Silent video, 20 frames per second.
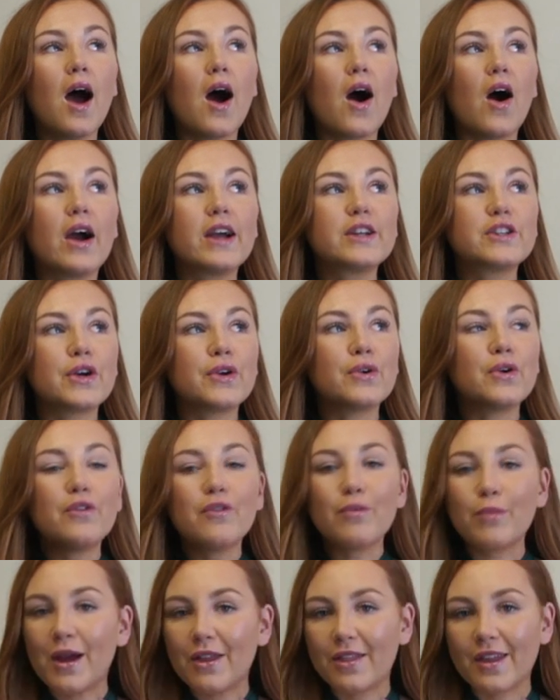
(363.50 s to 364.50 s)
I don't
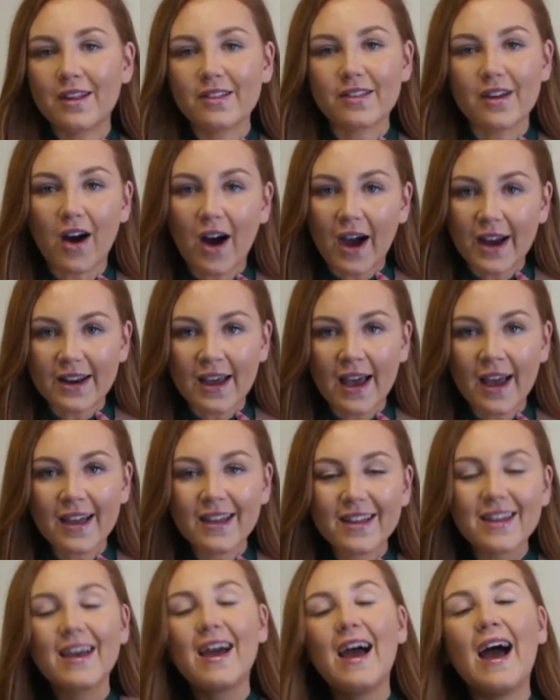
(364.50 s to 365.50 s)
often wear things that are high
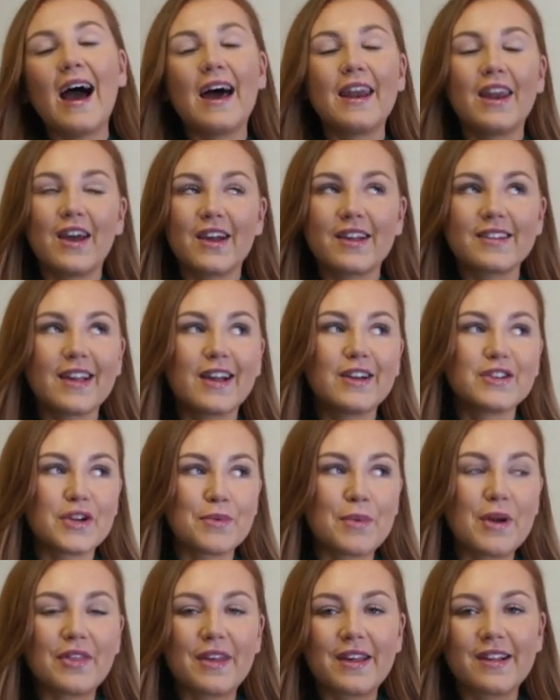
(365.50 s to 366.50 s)
neck and like I say I
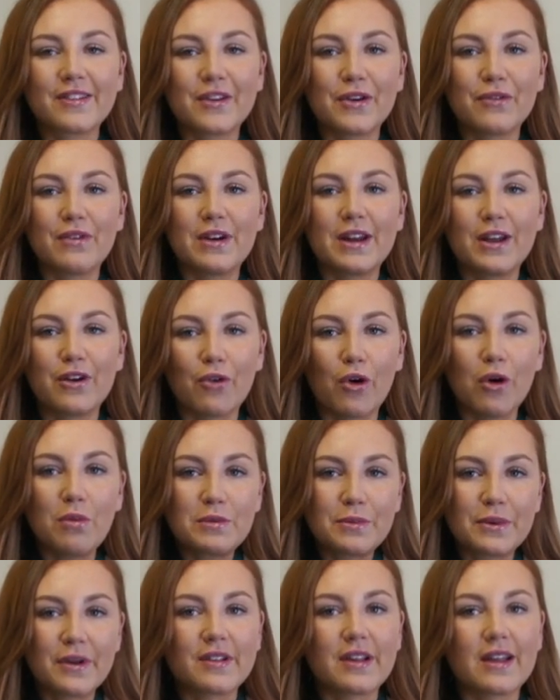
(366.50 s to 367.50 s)
don't wear things that are really
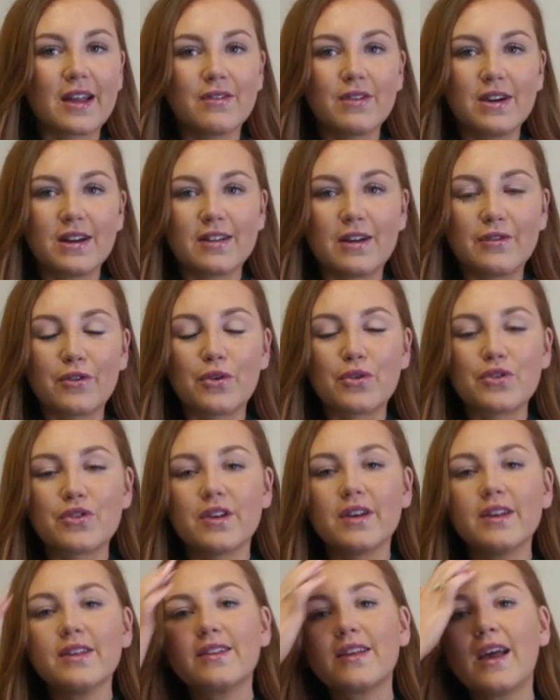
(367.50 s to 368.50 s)
cropped because I get really
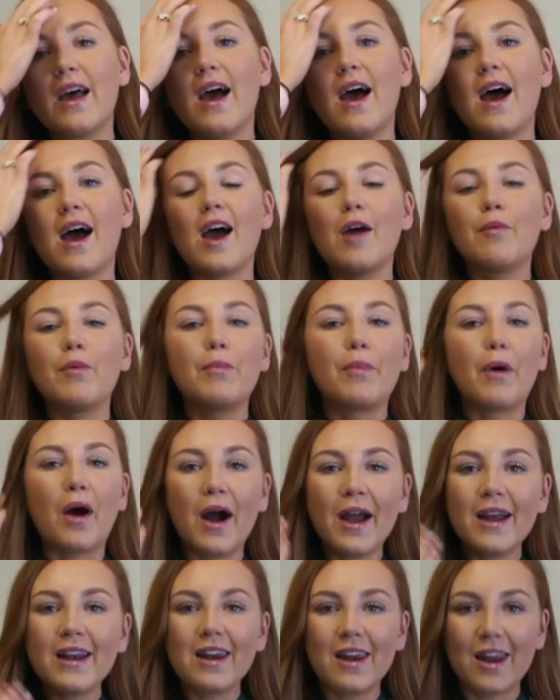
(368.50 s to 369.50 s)
self-conscious um, but
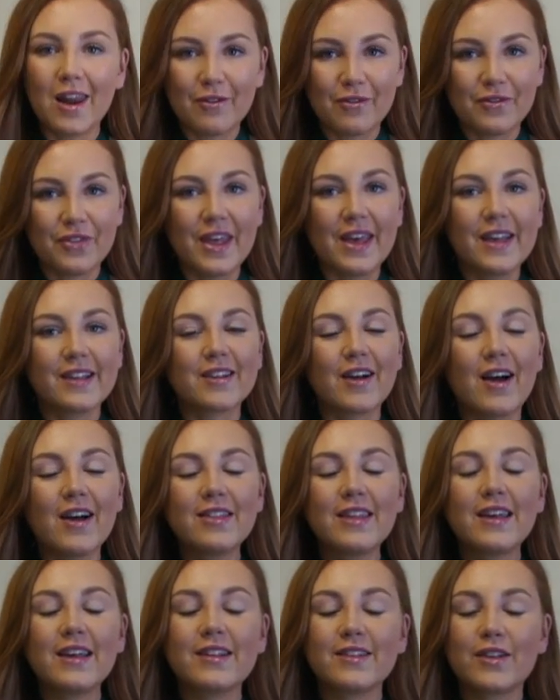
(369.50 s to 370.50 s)
I love this I
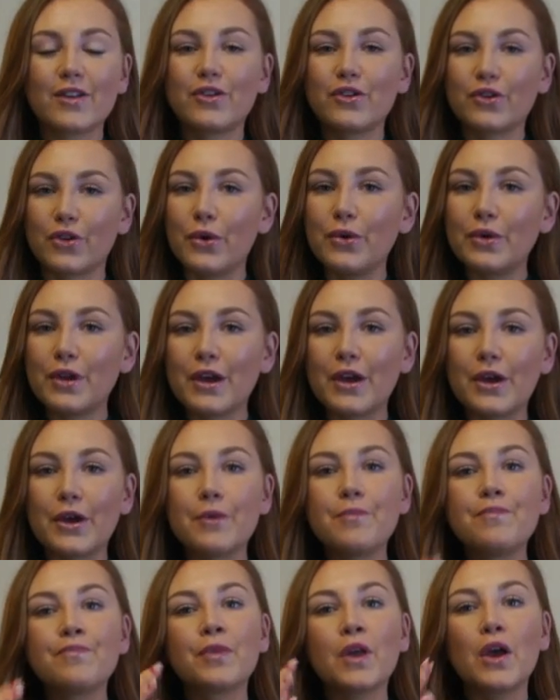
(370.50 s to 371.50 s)
think it's so
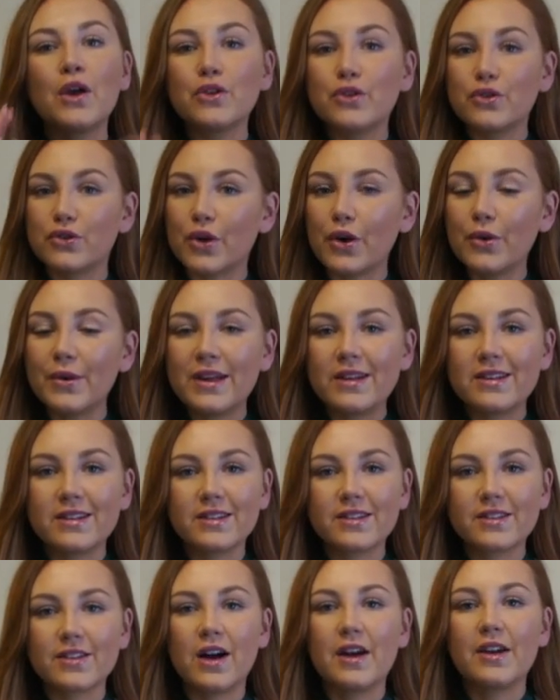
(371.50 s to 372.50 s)
cute so easy
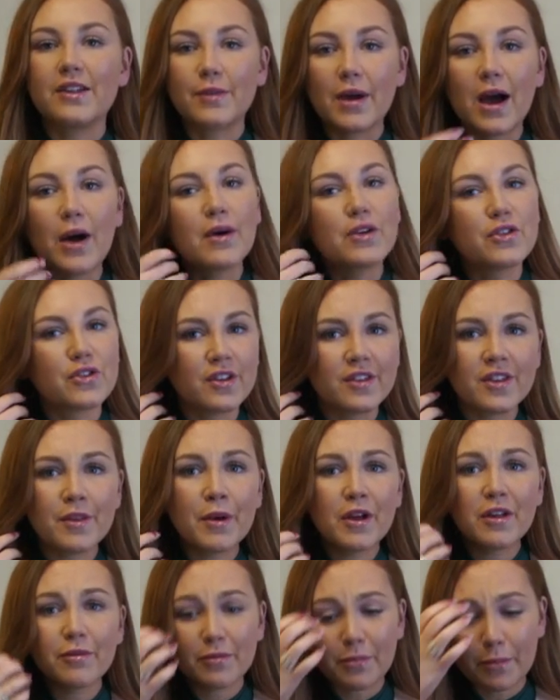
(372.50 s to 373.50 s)
to style as well and just the
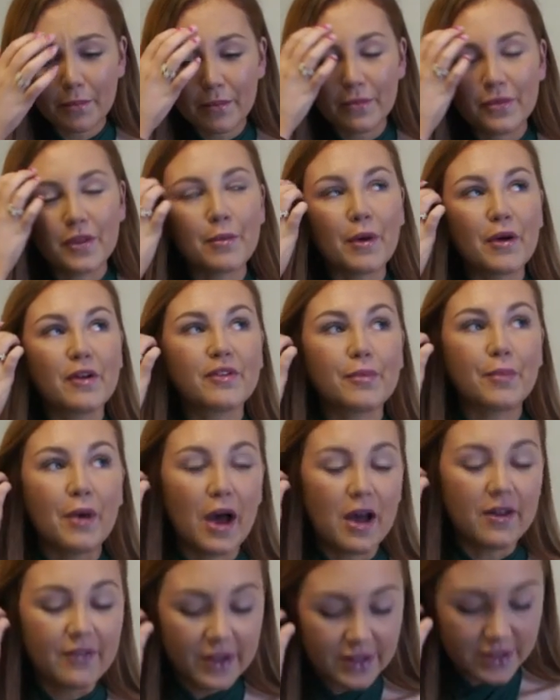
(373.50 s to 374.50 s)
most the most
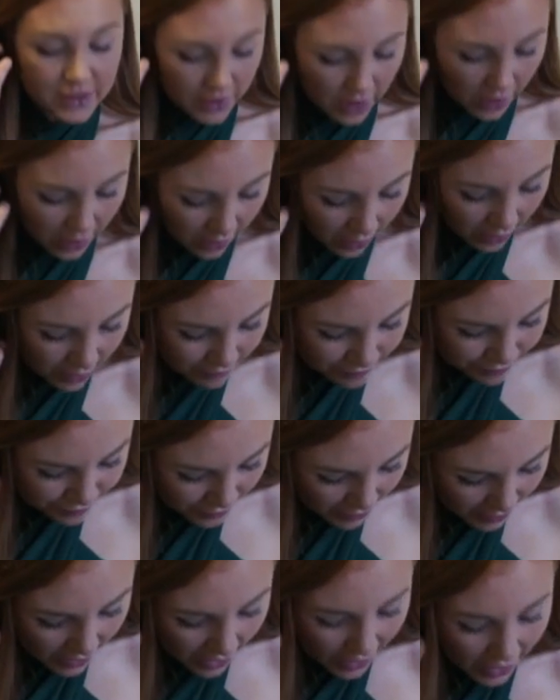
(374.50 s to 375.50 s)
perfect colour
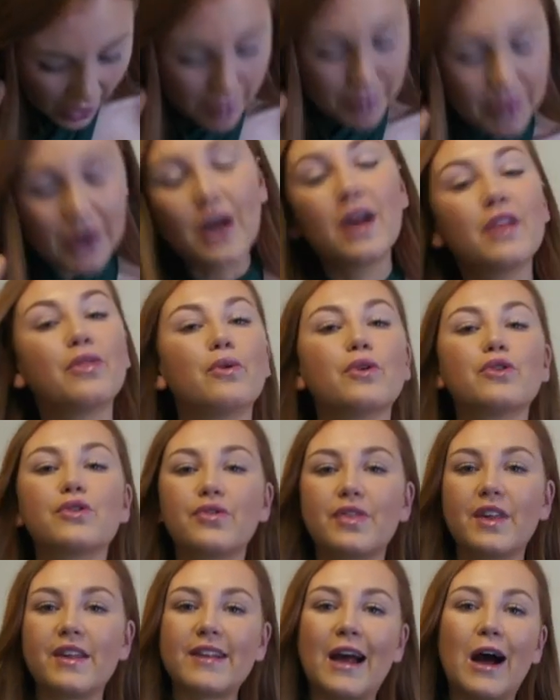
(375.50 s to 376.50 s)
um, and I
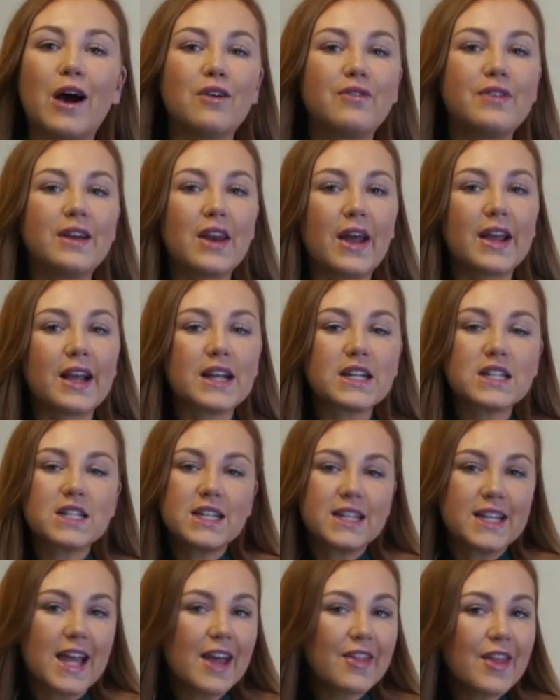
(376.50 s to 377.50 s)
thought this outfit like
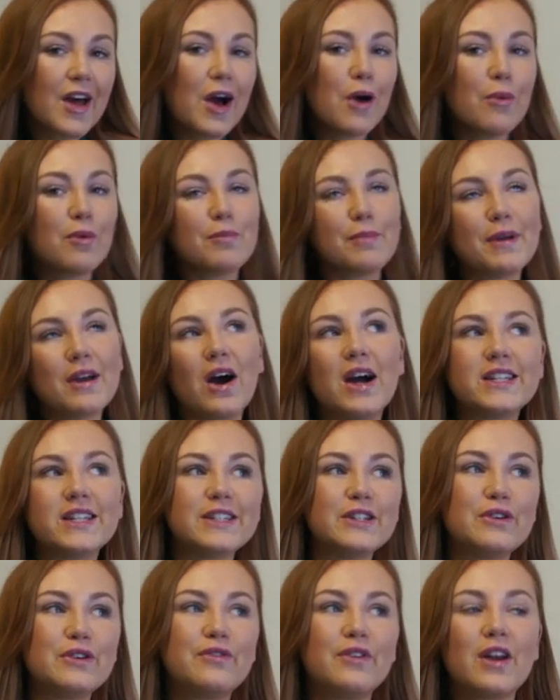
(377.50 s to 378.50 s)
together would be
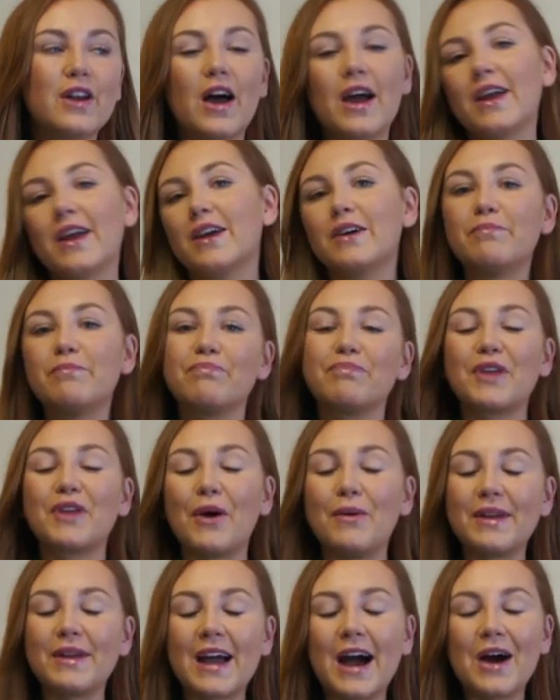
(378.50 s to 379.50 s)
ideal for like
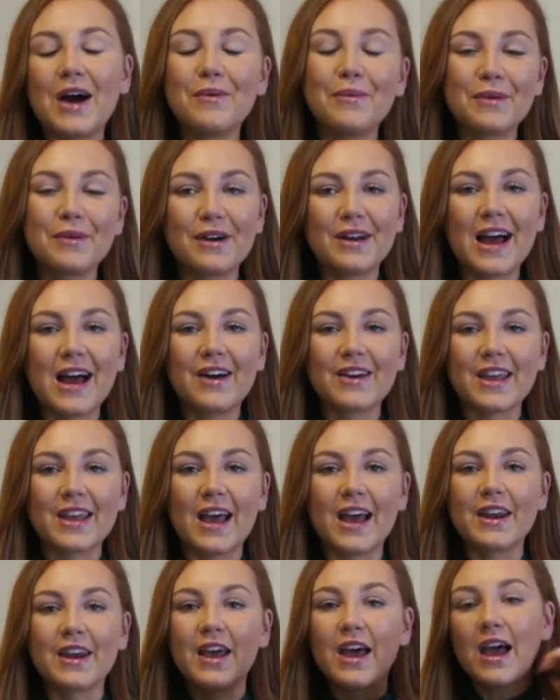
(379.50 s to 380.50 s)
going out when we're allowed
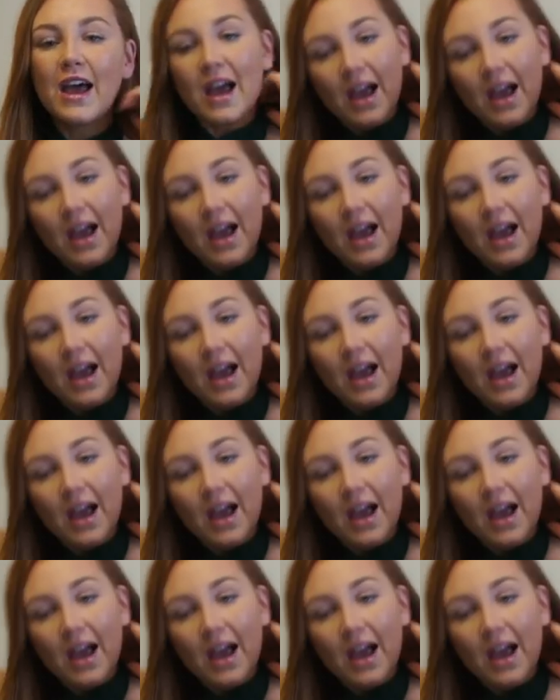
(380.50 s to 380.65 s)
again.